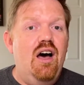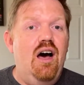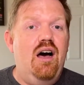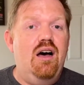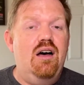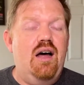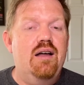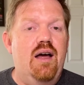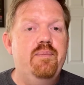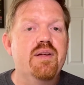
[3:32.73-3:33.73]

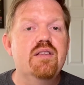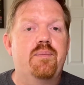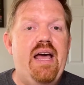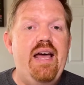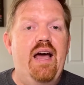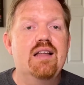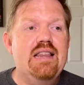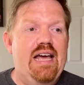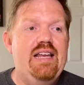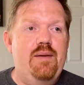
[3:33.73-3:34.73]
I build a
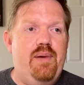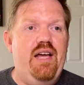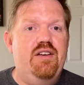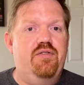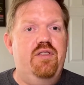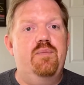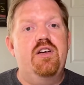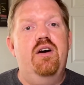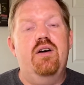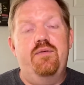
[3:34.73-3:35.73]
landing page for them to go.